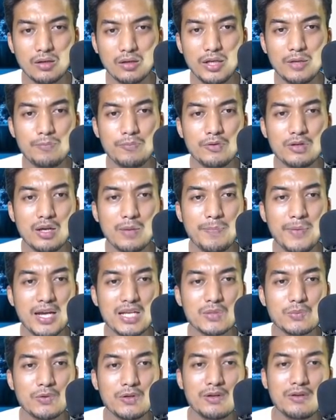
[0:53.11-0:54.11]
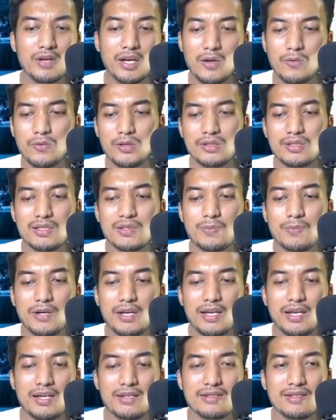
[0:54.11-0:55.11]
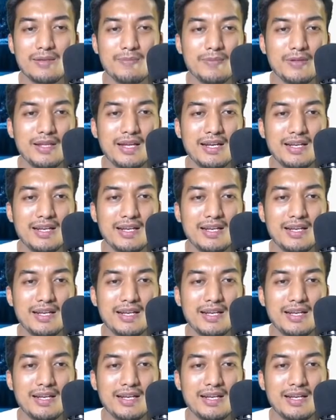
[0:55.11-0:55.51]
input a password okay which is pretty simple